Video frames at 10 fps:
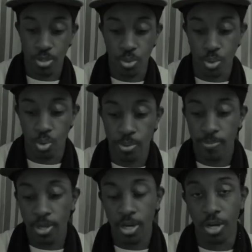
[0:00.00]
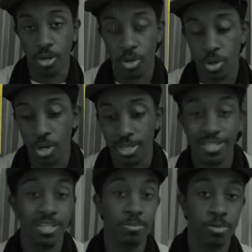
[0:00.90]
to a girl that
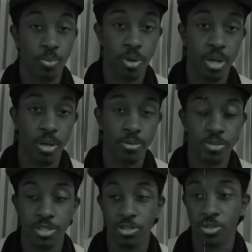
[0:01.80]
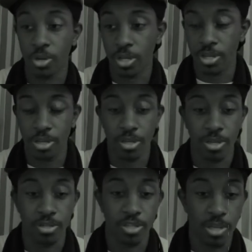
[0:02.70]
sleeps around. She's drinking
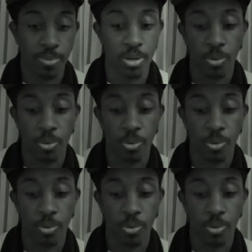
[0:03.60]
and sleeping